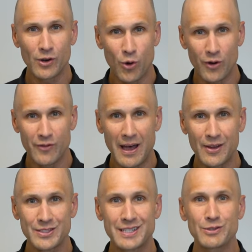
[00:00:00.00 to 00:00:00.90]
of our core
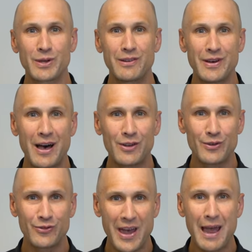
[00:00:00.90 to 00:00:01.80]
values is we
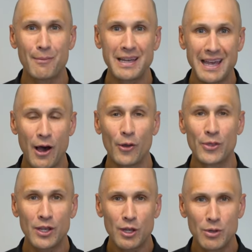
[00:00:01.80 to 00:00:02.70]
value family,
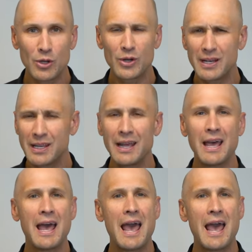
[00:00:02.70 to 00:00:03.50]
health, and community.